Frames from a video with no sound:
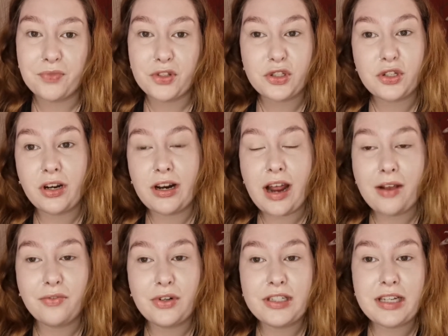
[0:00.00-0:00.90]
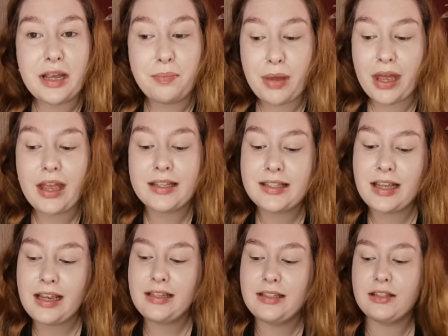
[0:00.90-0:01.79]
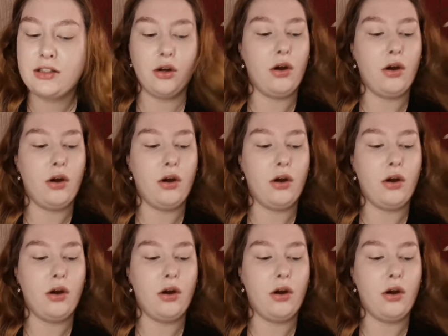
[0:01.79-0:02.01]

Just on an everyday basis.